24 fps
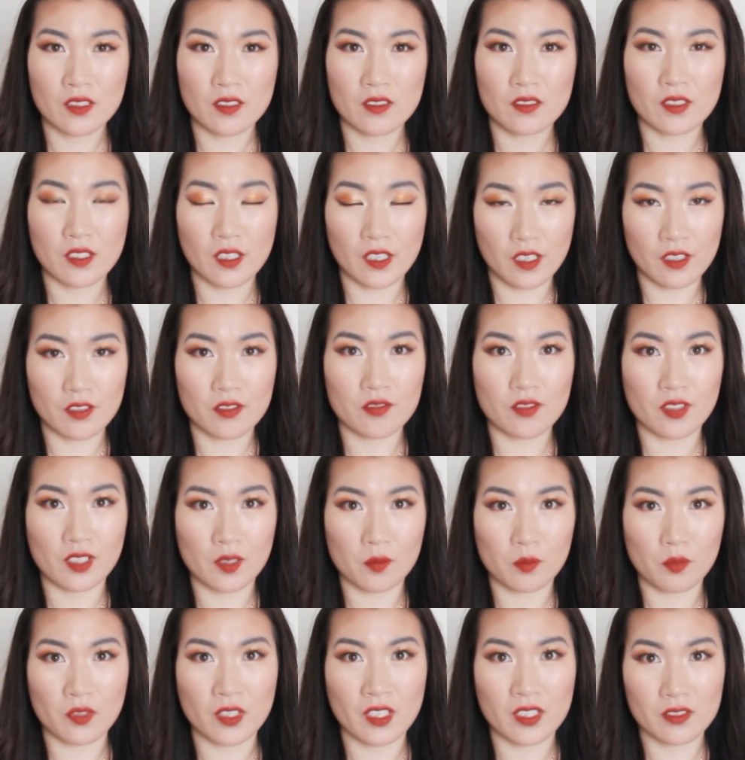the hair dryer
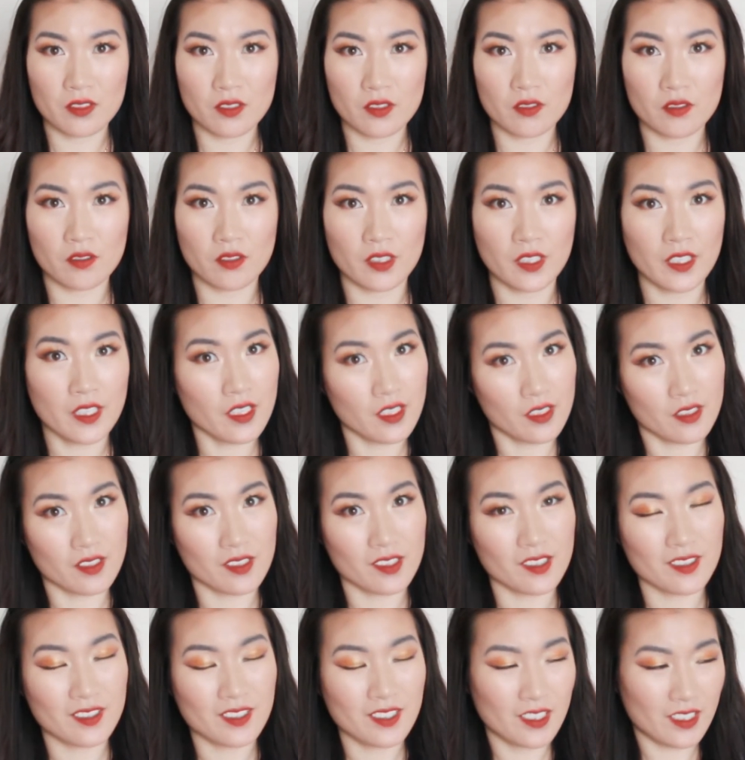brought to your
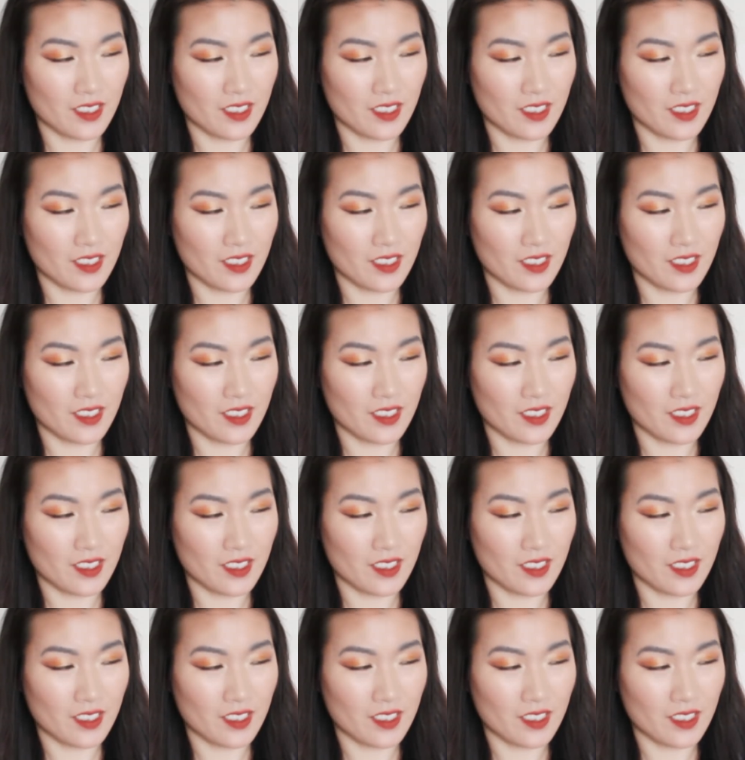hair.